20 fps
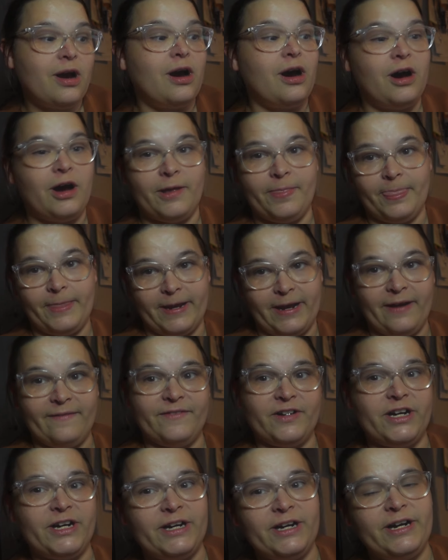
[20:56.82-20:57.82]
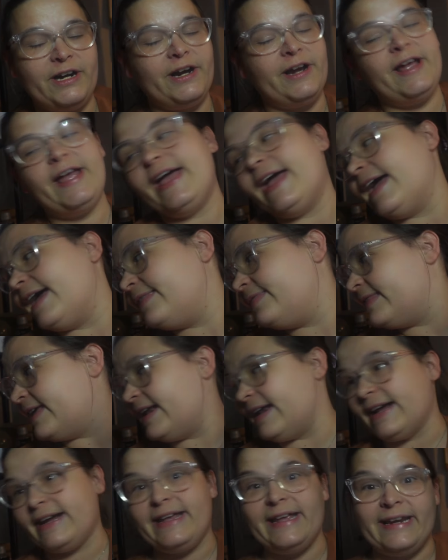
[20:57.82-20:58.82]
on the cover, and
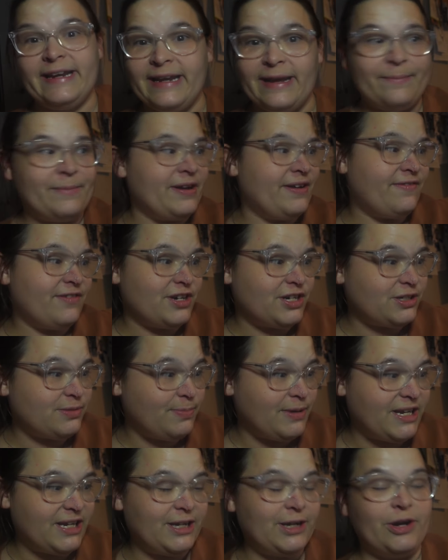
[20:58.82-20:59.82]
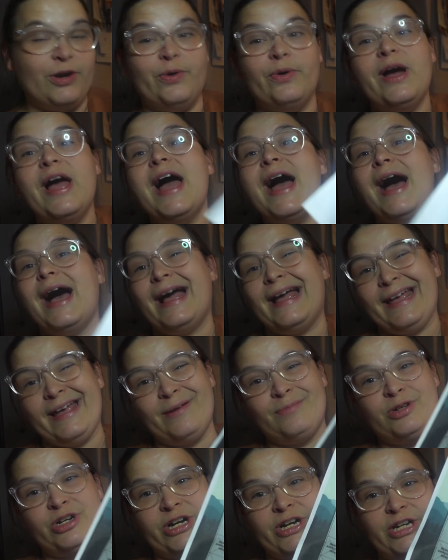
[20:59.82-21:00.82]
then I can get my first bingo. I
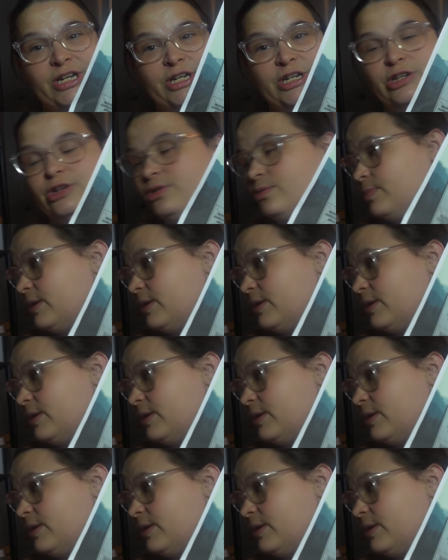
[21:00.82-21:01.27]
am trying to do a